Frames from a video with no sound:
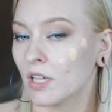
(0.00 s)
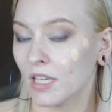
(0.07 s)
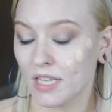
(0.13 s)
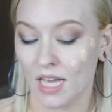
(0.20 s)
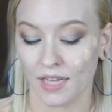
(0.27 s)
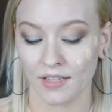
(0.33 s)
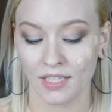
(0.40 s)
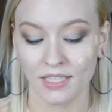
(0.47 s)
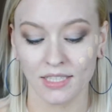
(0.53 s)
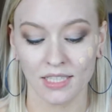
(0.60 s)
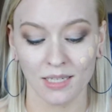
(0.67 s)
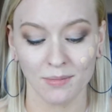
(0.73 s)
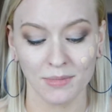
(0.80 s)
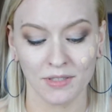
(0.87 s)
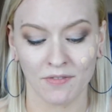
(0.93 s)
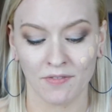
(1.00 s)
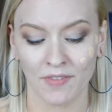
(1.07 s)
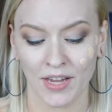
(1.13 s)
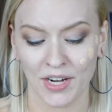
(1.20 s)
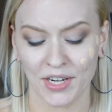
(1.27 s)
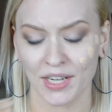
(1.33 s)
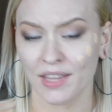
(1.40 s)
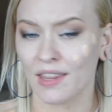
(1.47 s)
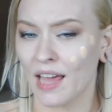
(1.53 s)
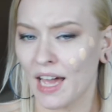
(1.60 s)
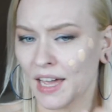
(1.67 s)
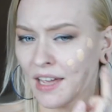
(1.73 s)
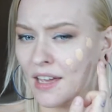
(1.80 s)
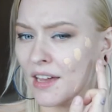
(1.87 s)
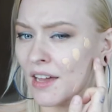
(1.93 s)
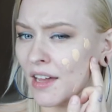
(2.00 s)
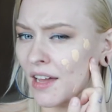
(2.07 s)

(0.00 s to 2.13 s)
Yeah, this seems very light.